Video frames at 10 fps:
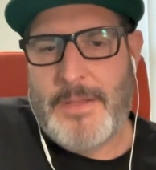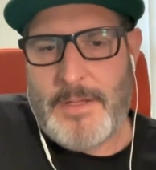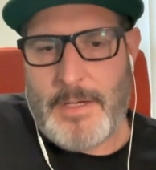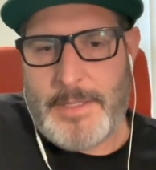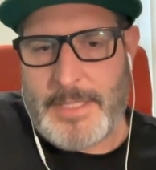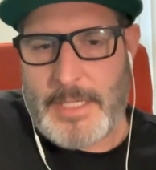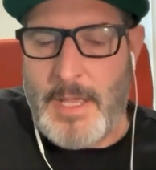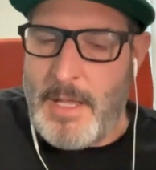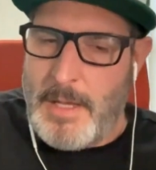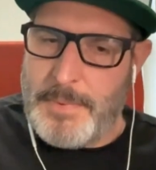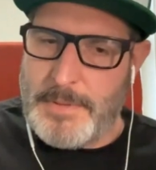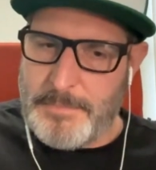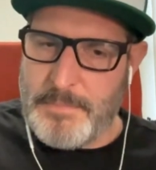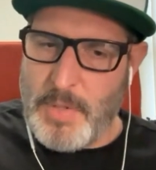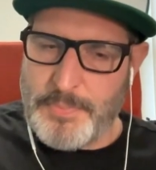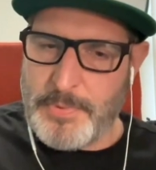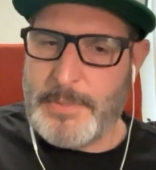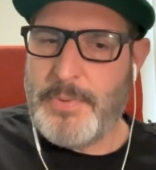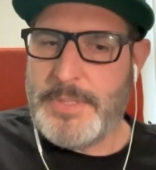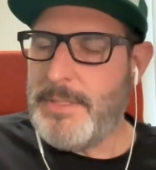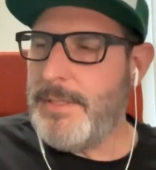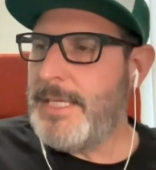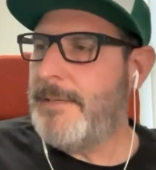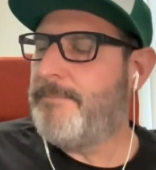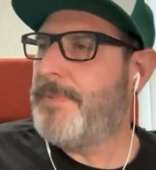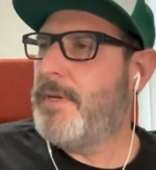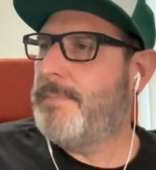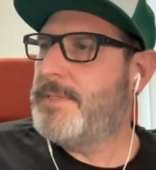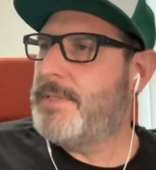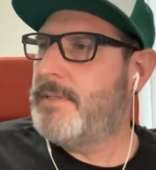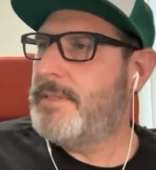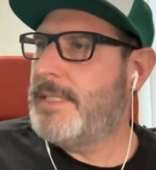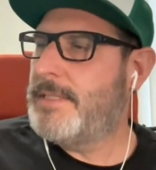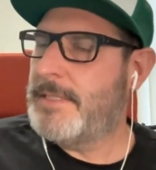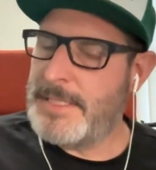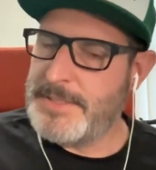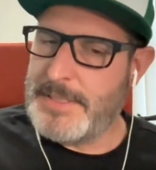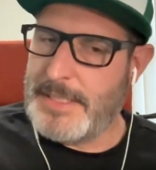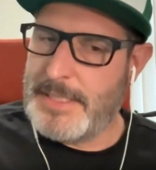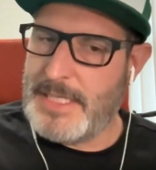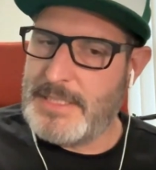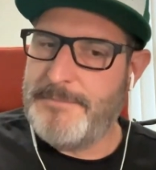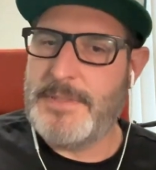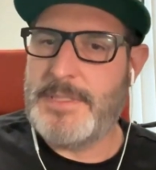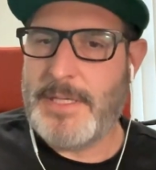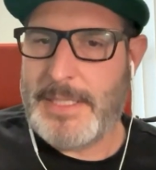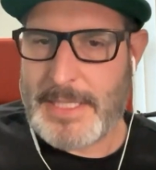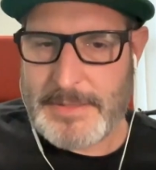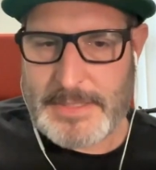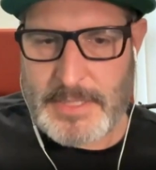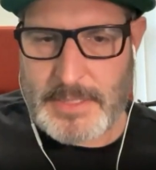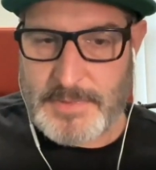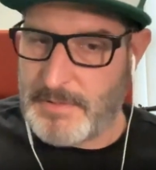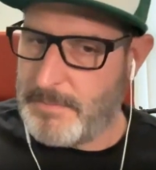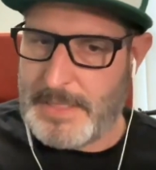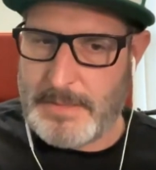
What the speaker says: I think. But more broadly, what do you think the opportunity internationally is for Thailand in terms of,